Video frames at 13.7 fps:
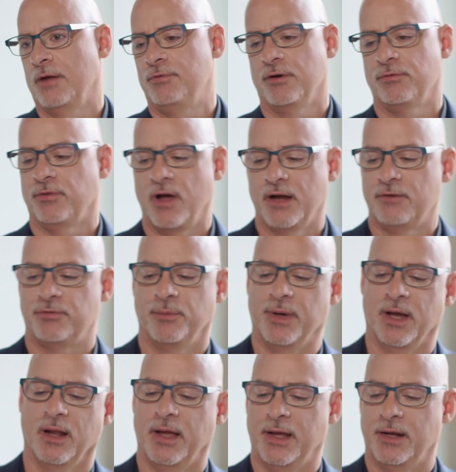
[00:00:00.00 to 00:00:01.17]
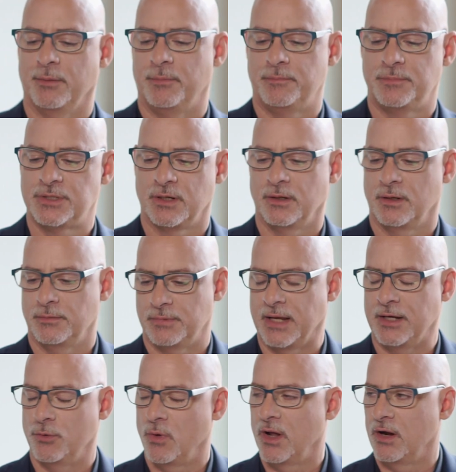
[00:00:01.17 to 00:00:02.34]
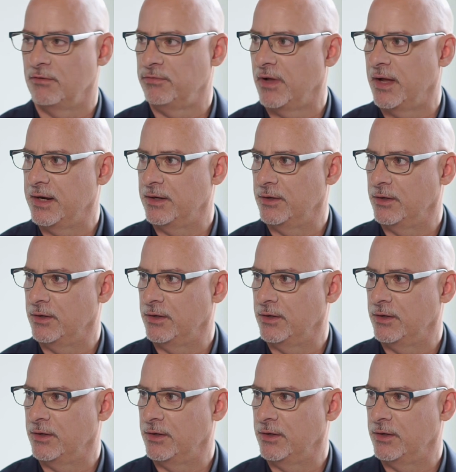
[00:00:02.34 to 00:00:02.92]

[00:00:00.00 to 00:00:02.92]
flying from LA to and you want to fly to New